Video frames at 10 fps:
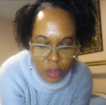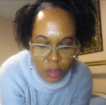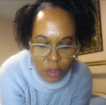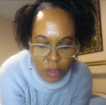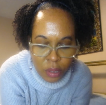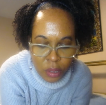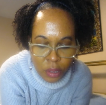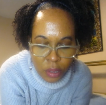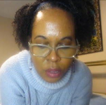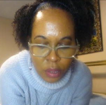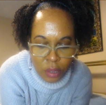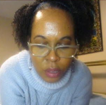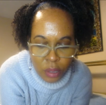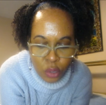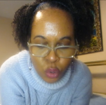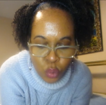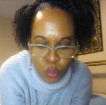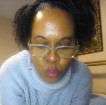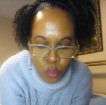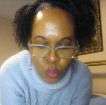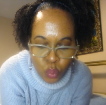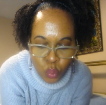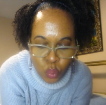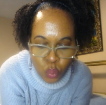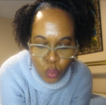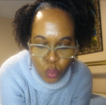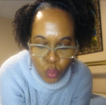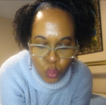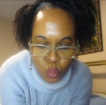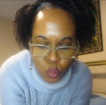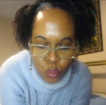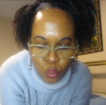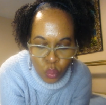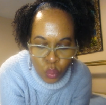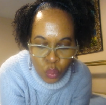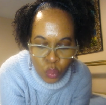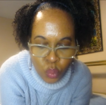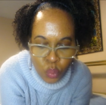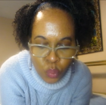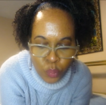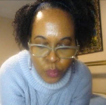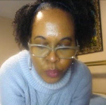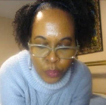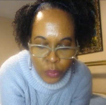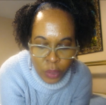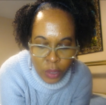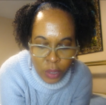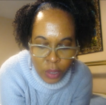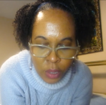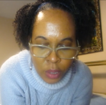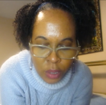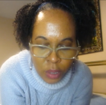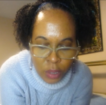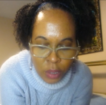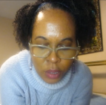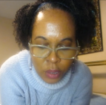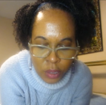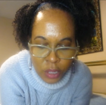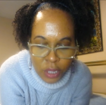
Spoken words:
Nothing is said.